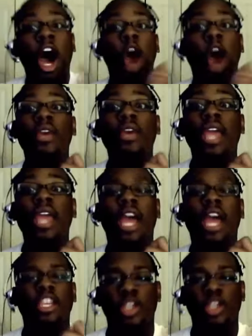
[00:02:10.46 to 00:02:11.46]
oh yeah,
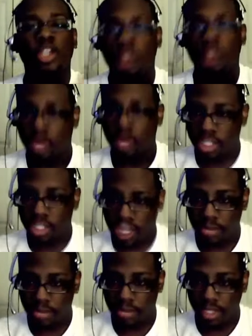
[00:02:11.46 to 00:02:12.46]
you don't look
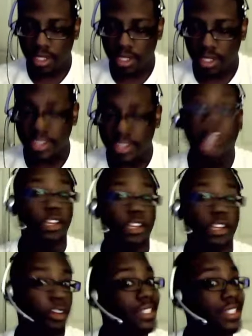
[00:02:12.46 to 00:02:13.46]
Japanese. You
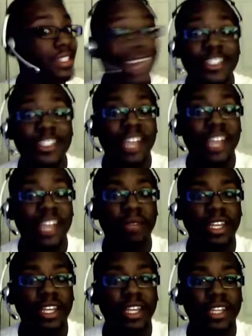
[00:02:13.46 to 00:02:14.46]
don't sound
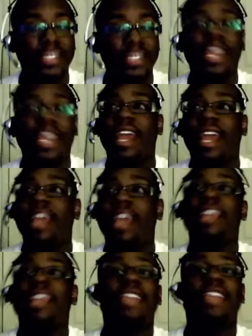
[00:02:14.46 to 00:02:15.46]
Japanese.
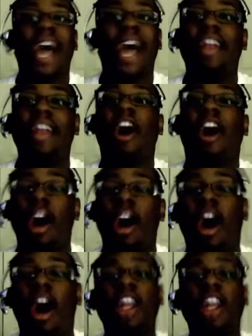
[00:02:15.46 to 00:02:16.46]
Not
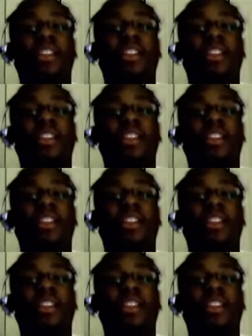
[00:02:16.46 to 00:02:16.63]
all of the